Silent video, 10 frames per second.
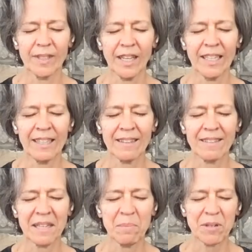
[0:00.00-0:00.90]
And at the
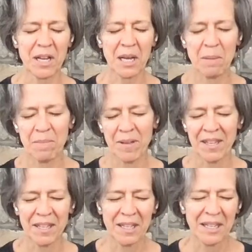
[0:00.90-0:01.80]
same time,
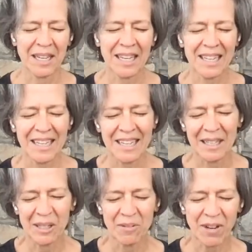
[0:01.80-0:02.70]

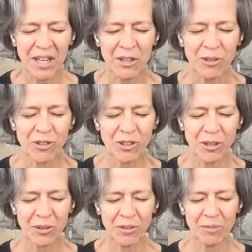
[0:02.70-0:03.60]
I'll invite you
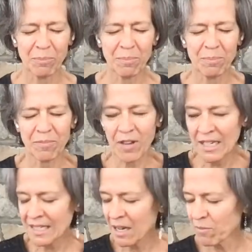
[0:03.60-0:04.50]
to
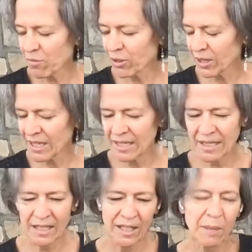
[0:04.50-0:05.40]
find comfort
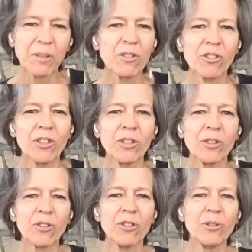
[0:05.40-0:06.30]
in the position
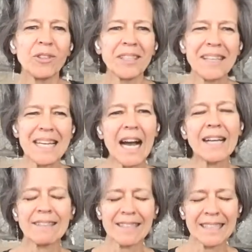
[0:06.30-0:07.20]
you're choosing, the
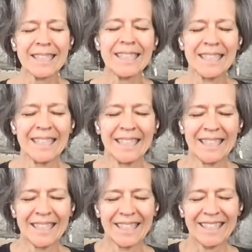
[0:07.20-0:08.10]
asana,
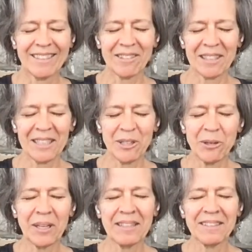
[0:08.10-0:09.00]
as the
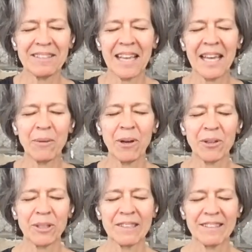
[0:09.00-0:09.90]
yogis say,
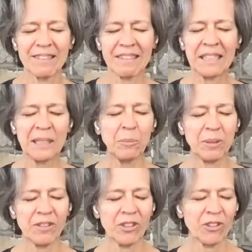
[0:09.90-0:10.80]
whether it's a seated
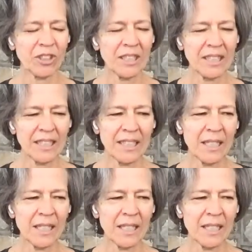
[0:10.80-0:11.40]
position,